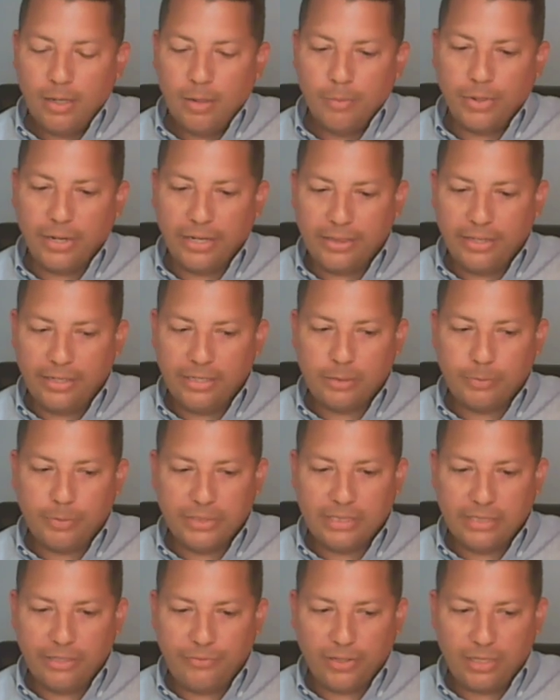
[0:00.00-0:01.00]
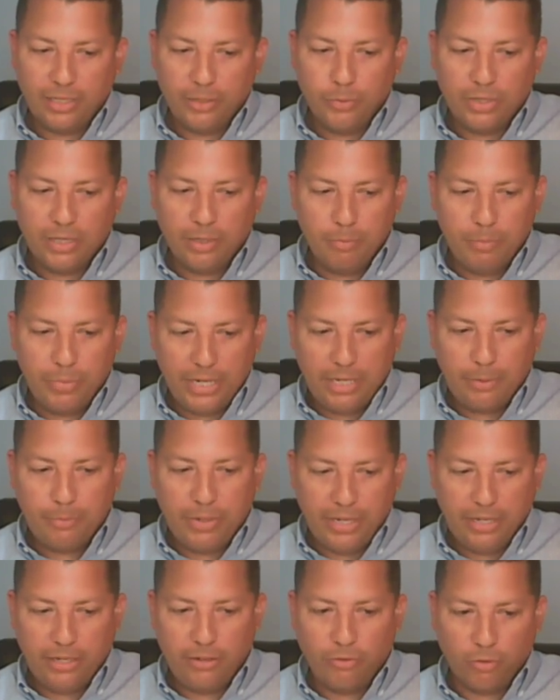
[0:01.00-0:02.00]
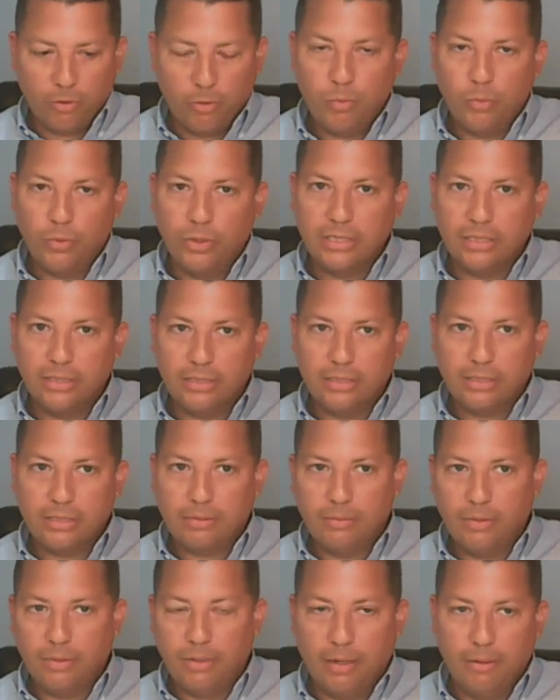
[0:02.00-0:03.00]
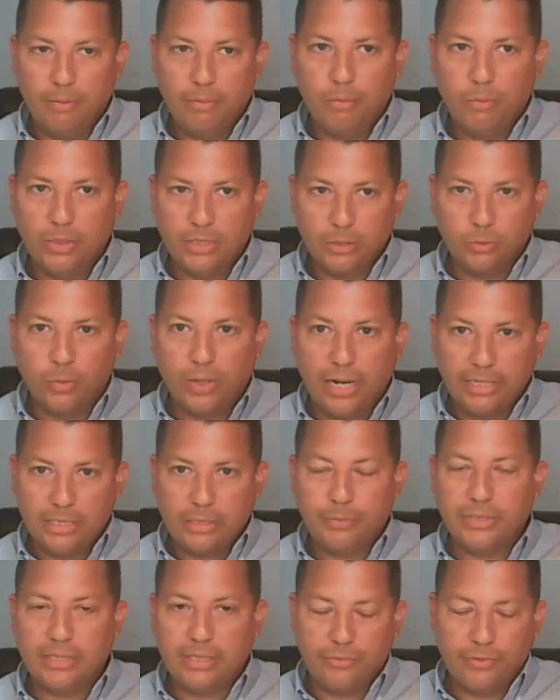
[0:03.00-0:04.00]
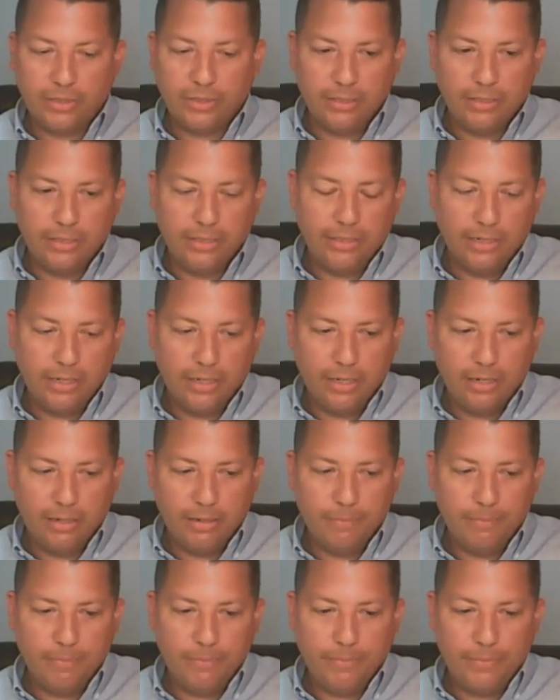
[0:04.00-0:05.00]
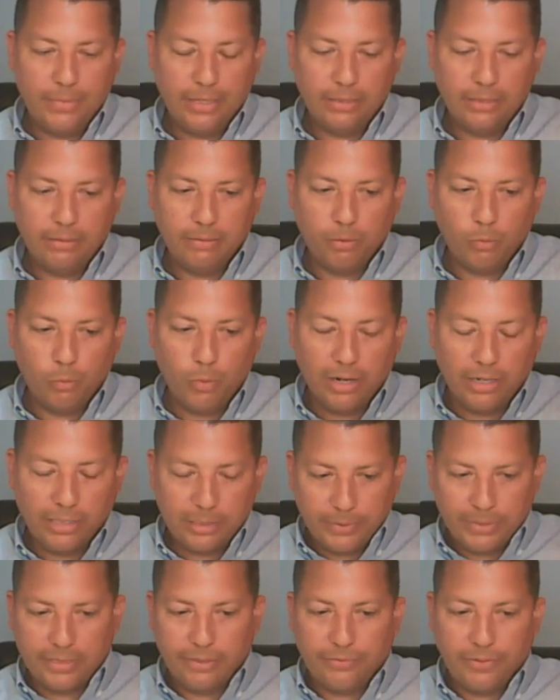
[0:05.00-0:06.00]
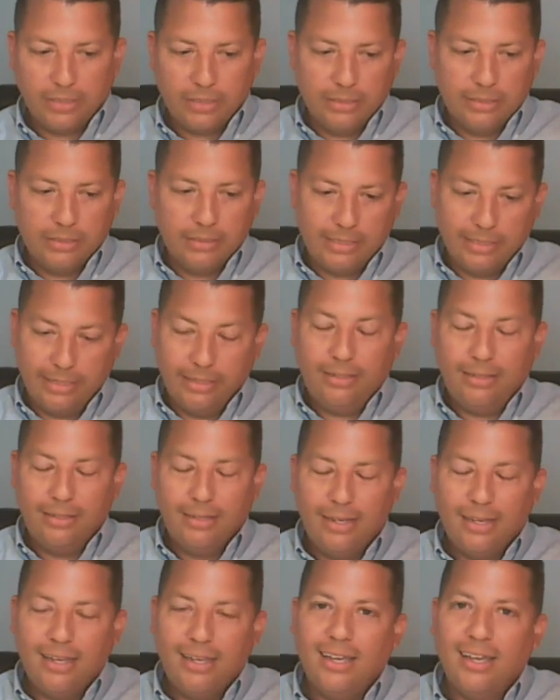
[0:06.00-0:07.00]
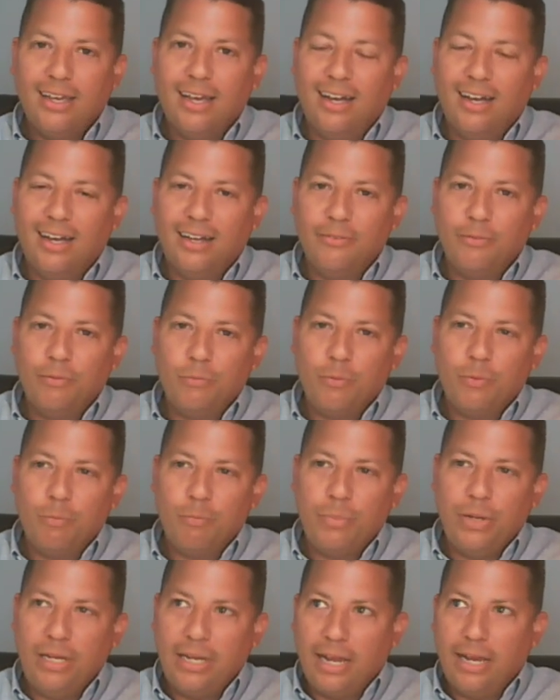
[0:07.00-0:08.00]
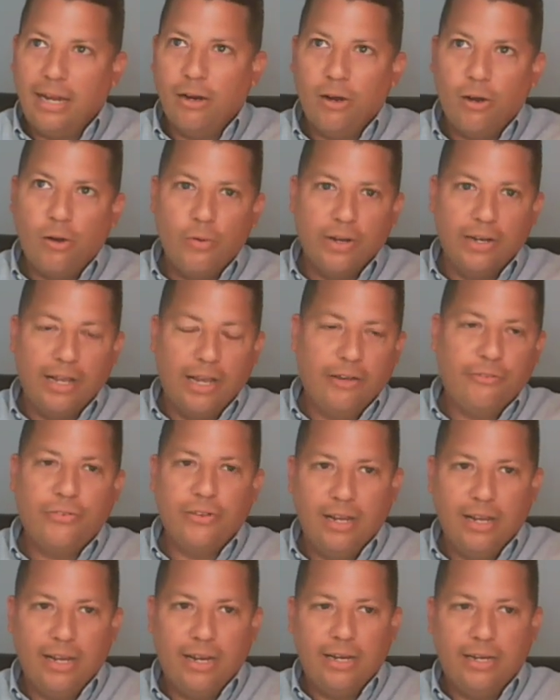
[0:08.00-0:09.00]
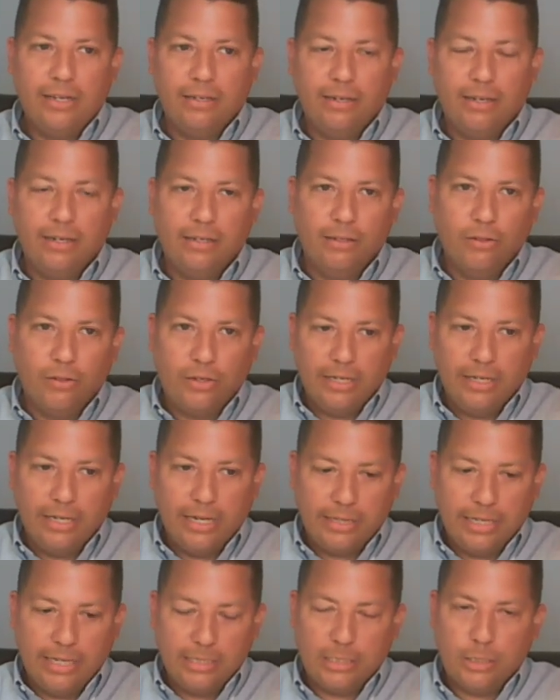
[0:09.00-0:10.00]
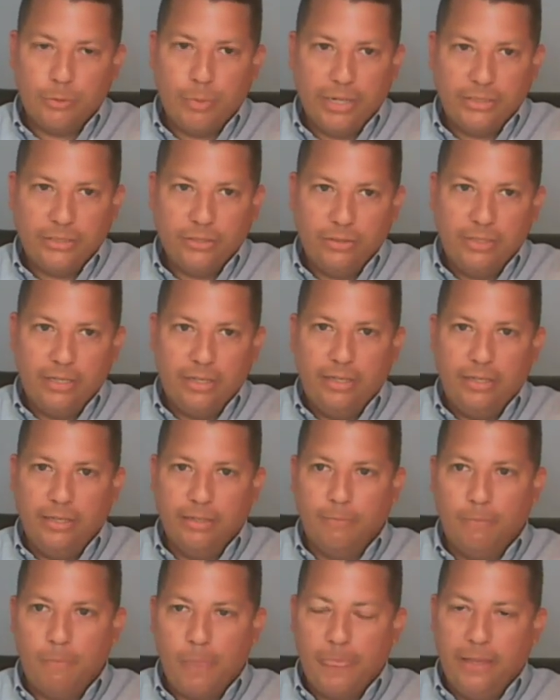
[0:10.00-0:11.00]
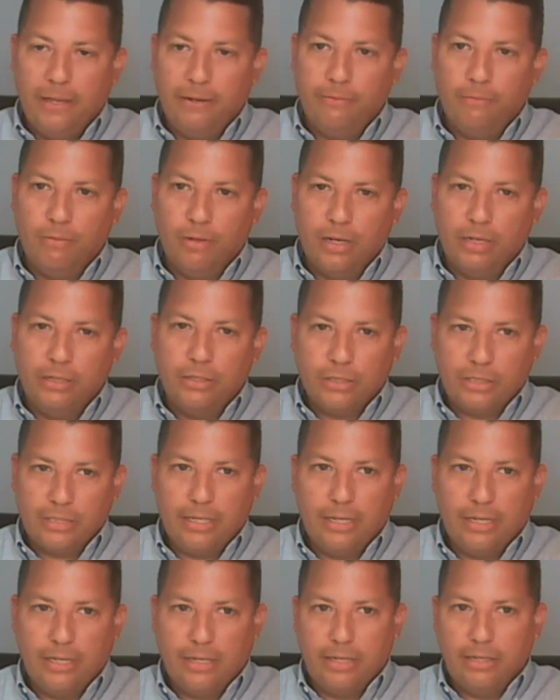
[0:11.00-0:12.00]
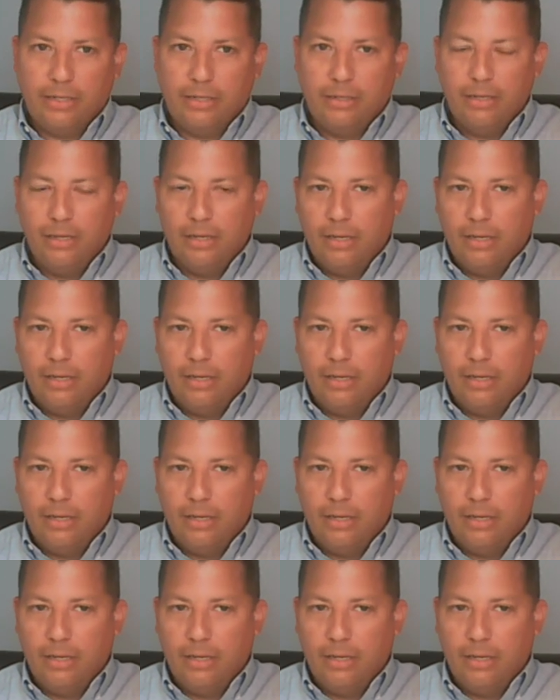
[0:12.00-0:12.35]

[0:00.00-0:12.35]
But I think specifically with the BP group, which is what I specifically or where I specifically sit, BAO and F&A and looking at that specialty and understanding